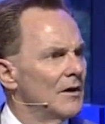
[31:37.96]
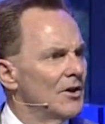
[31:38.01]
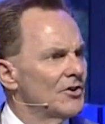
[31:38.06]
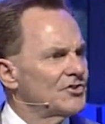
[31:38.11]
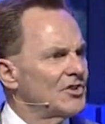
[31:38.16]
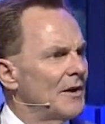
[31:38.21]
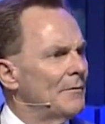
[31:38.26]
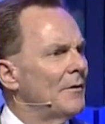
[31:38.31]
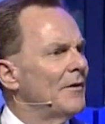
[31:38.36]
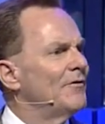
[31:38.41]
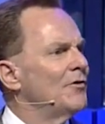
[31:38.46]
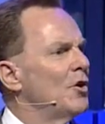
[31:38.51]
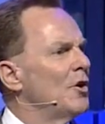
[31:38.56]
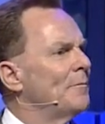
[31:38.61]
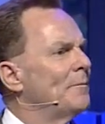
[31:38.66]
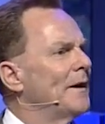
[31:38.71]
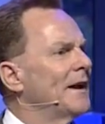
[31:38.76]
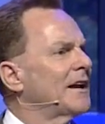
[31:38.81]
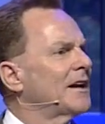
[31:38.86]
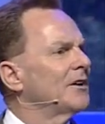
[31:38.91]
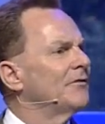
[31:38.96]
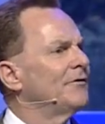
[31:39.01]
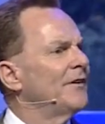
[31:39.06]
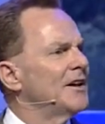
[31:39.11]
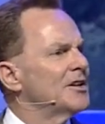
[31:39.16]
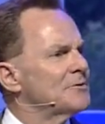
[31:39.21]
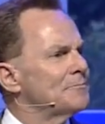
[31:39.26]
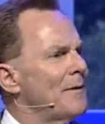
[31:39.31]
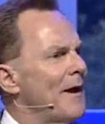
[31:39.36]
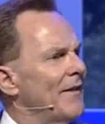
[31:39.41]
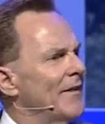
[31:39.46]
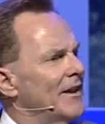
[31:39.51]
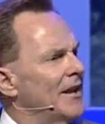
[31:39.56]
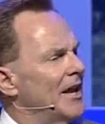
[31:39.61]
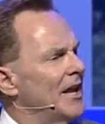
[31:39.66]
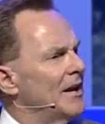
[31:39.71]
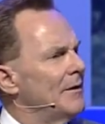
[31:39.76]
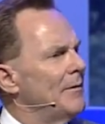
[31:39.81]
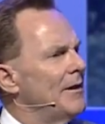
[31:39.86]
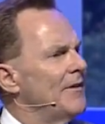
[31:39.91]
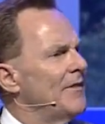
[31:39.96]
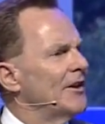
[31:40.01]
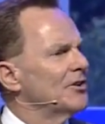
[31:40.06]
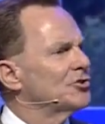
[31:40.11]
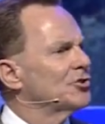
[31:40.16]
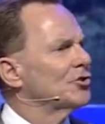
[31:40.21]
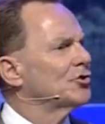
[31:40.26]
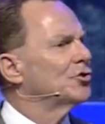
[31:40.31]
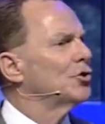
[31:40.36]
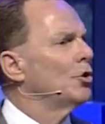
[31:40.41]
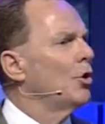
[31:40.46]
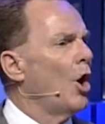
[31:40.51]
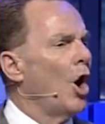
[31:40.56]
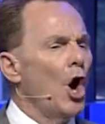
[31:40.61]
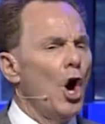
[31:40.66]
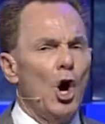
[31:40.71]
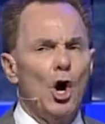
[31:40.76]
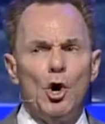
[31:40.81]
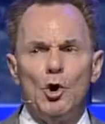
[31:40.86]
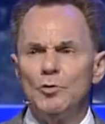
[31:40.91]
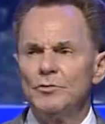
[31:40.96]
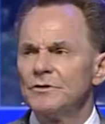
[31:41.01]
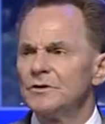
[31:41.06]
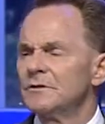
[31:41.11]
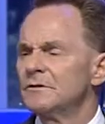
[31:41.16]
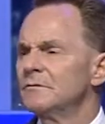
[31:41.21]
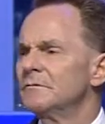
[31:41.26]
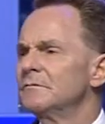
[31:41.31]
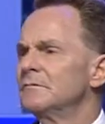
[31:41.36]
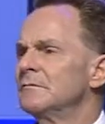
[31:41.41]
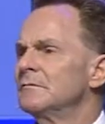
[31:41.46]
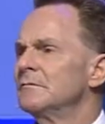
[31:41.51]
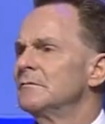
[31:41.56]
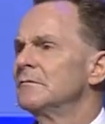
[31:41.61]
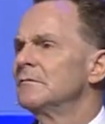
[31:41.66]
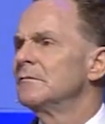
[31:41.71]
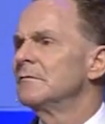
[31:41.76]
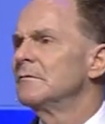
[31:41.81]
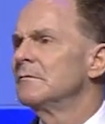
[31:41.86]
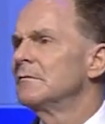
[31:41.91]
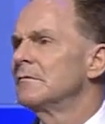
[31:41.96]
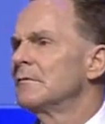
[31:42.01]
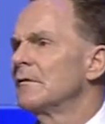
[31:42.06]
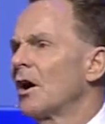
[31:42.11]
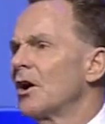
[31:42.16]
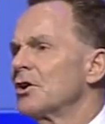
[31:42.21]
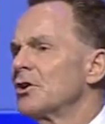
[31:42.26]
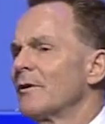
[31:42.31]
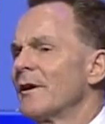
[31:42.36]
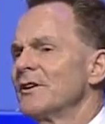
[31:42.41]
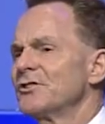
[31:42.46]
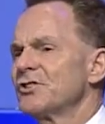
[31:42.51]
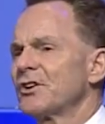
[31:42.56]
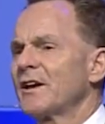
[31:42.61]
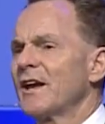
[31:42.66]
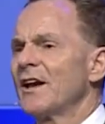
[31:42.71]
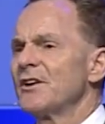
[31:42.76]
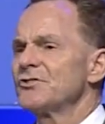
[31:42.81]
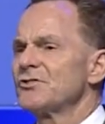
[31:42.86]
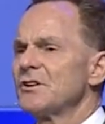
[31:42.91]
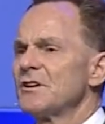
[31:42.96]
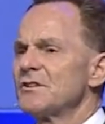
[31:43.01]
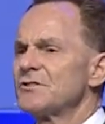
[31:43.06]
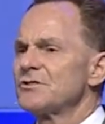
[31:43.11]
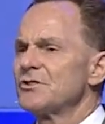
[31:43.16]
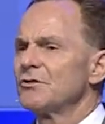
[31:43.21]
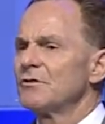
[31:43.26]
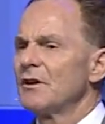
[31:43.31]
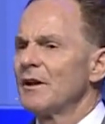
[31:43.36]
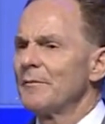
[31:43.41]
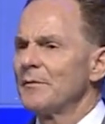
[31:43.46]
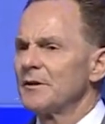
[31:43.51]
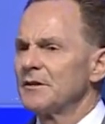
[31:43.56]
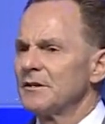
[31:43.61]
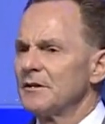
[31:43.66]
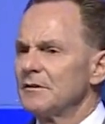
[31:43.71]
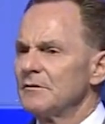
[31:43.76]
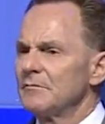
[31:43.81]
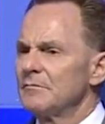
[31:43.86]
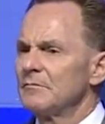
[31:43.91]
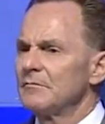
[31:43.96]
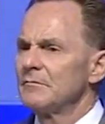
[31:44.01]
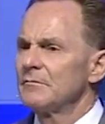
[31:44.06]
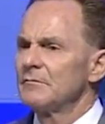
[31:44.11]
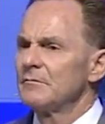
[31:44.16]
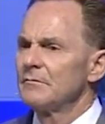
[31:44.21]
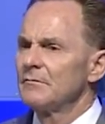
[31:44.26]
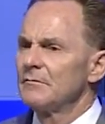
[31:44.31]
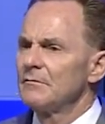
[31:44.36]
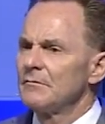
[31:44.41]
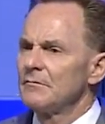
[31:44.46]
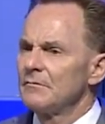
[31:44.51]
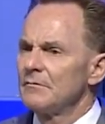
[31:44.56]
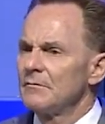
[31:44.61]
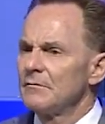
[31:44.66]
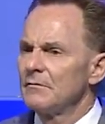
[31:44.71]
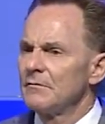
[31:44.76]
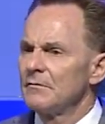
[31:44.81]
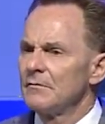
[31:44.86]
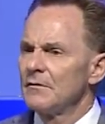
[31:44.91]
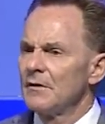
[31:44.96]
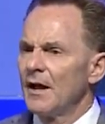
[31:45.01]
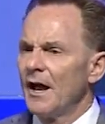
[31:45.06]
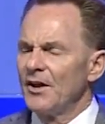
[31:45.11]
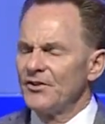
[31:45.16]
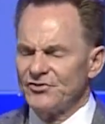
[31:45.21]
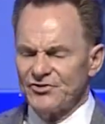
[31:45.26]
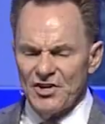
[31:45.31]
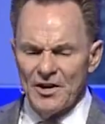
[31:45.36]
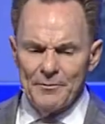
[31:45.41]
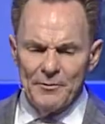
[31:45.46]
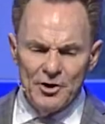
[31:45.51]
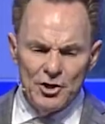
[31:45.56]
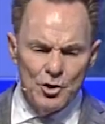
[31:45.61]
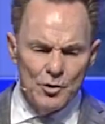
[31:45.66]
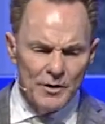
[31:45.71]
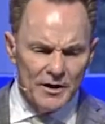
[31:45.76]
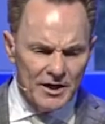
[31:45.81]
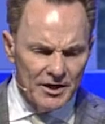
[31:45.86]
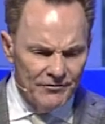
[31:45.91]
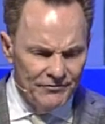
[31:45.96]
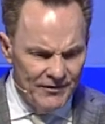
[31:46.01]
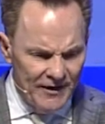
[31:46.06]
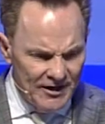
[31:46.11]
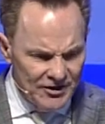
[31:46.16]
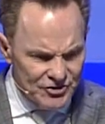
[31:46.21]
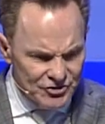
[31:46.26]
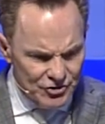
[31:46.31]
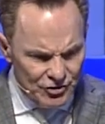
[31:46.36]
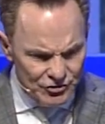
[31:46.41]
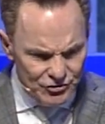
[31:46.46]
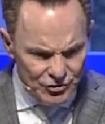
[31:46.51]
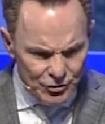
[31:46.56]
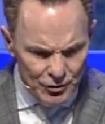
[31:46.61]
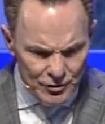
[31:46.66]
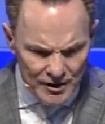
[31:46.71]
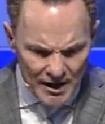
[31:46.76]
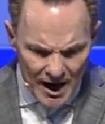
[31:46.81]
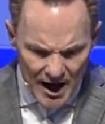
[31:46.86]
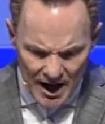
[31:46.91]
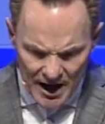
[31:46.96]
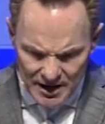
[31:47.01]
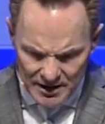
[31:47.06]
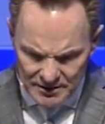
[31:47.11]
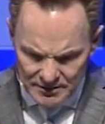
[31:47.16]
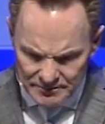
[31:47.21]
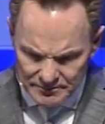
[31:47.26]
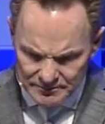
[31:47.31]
Some of you have been convinced by the enemy that you're too old or your education is too limited. And some of you are convinced you're too young